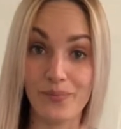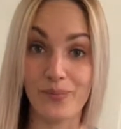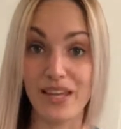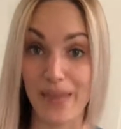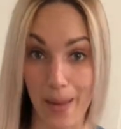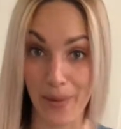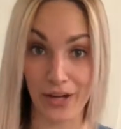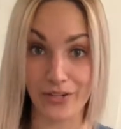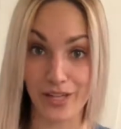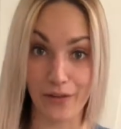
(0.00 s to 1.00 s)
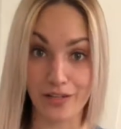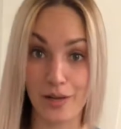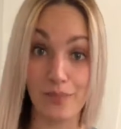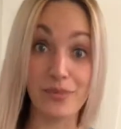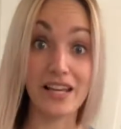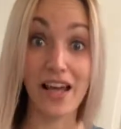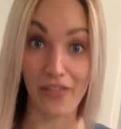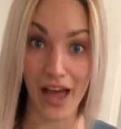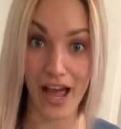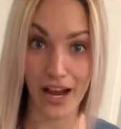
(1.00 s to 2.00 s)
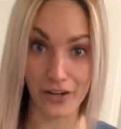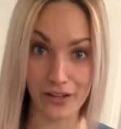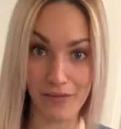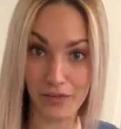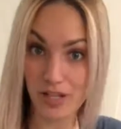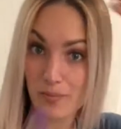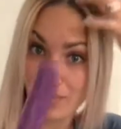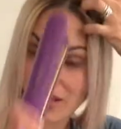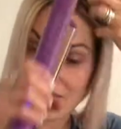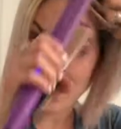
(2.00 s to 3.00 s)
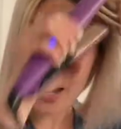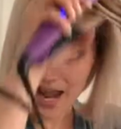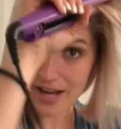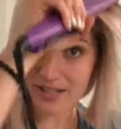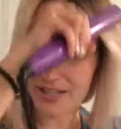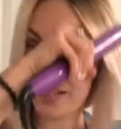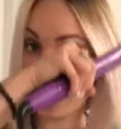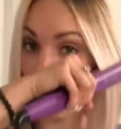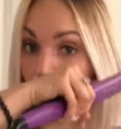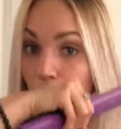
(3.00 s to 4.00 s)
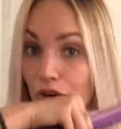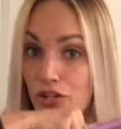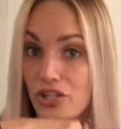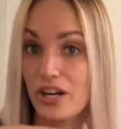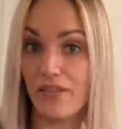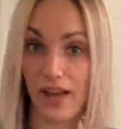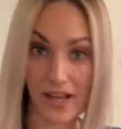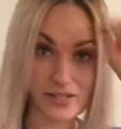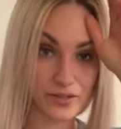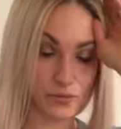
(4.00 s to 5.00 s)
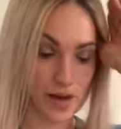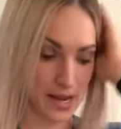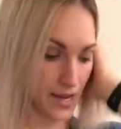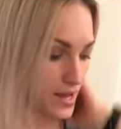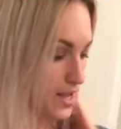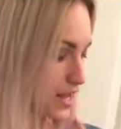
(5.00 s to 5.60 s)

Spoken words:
be that better self, to be at that higher level, to be the next version of us, right?